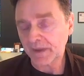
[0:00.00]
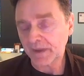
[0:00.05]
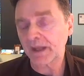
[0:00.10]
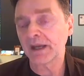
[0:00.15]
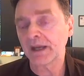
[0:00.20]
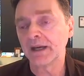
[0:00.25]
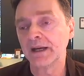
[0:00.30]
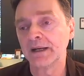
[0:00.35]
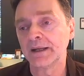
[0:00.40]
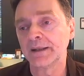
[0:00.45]

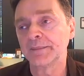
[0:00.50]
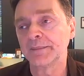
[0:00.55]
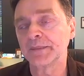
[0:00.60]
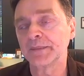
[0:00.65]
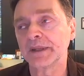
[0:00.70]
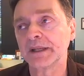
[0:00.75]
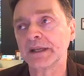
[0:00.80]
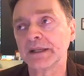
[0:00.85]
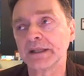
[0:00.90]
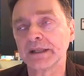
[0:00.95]

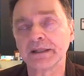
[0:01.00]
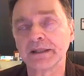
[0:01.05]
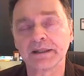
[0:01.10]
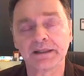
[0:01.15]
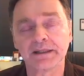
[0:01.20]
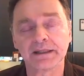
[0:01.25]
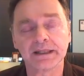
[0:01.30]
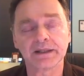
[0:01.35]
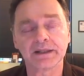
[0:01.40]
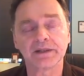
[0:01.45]
The
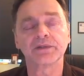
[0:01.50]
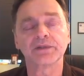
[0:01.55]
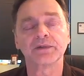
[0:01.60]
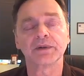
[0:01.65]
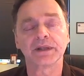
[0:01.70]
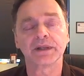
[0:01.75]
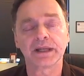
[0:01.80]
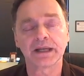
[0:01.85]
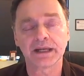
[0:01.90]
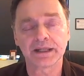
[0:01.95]
links
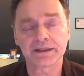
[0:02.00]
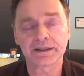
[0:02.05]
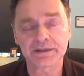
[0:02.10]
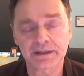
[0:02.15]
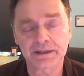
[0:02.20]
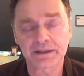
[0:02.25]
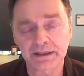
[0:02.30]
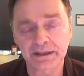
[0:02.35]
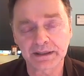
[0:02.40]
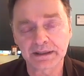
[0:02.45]
for that
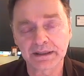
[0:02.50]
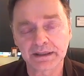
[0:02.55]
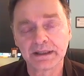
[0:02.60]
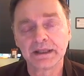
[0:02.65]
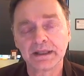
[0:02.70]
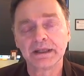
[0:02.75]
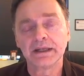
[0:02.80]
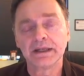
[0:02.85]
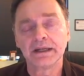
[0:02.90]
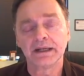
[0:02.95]
are
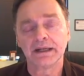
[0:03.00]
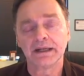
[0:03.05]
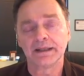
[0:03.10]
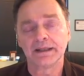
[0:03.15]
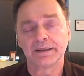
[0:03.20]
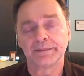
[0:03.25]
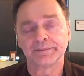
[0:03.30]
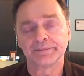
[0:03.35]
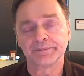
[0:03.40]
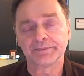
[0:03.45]

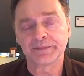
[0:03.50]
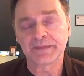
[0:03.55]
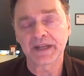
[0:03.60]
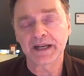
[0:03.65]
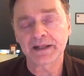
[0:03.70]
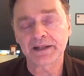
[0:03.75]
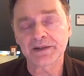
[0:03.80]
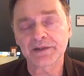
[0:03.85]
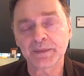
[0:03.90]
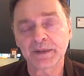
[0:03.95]

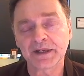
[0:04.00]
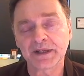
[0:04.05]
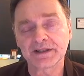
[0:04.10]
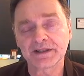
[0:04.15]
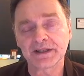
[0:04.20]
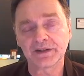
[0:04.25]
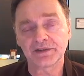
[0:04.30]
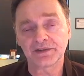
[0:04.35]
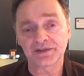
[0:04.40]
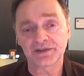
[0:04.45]

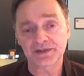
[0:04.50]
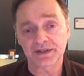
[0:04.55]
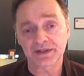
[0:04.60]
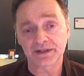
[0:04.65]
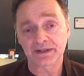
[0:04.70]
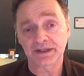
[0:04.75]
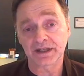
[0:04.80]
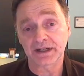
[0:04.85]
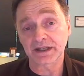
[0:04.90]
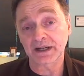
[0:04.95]

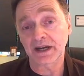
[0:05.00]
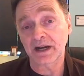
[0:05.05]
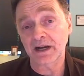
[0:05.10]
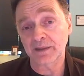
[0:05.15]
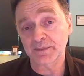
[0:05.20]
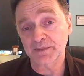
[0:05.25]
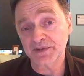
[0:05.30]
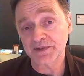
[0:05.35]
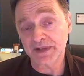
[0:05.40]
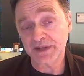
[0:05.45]

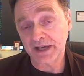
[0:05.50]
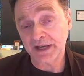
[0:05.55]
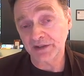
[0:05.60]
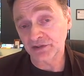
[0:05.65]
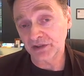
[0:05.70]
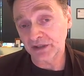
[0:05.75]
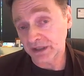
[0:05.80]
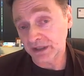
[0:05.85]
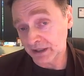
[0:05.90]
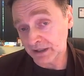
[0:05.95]

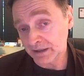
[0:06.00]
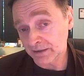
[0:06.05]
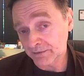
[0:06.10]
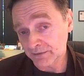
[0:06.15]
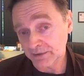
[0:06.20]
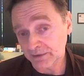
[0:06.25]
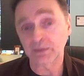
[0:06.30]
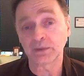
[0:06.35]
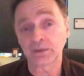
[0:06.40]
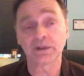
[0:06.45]

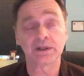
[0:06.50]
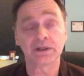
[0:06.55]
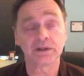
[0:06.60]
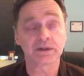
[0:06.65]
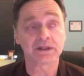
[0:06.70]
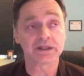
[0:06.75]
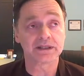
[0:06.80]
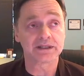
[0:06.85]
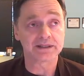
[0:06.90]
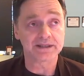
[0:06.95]
dallasmeditationcenter.com/give, or you
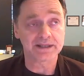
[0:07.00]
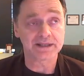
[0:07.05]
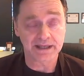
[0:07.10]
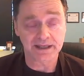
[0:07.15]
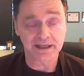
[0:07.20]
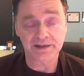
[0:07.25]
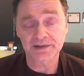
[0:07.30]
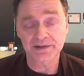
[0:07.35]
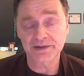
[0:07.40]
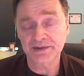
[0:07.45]
can
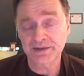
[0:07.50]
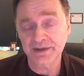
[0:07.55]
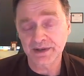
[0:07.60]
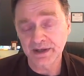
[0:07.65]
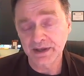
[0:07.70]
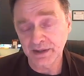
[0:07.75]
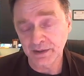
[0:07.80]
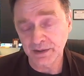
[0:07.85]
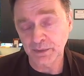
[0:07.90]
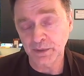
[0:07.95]
text
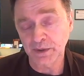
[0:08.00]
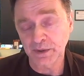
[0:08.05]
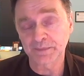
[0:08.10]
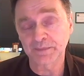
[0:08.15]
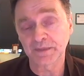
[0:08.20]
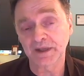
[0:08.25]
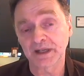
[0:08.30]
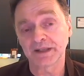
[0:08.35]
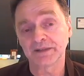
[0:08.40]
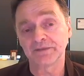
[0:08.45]
the word
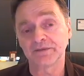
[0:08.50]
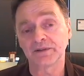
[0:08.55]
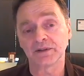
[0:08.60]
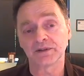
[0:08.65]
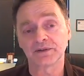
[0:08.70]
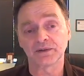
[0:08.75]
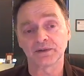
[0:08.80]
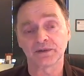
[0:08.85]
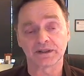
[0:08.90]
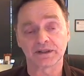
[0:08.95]
mindful
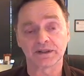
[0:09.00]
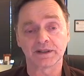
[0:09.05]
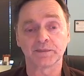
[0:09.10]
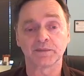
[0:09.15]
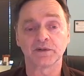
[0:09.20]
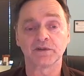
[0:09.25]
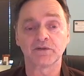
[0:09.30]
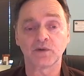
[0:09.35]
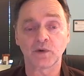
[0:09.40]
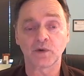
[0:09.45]
to the
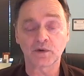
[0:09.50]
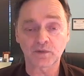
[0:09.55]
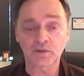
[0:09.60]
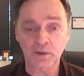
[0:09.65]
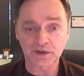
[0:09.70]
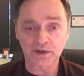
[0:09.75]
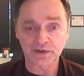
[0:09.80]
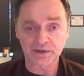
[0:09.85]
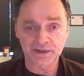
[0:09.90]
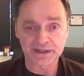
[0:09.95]
number
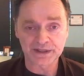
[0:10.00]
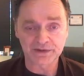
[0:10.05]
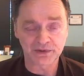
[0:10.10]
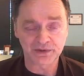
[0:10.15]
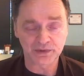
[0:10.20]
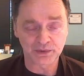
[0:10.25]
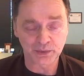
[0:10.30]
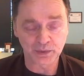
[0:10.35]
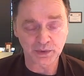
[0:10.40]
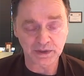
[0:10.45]

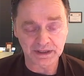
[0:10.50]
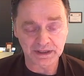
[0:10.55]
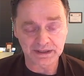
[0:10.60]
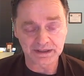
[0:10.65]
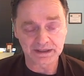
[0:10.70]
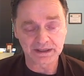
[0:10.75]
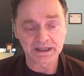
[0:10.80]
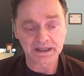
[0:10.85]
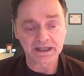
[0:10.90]
44321.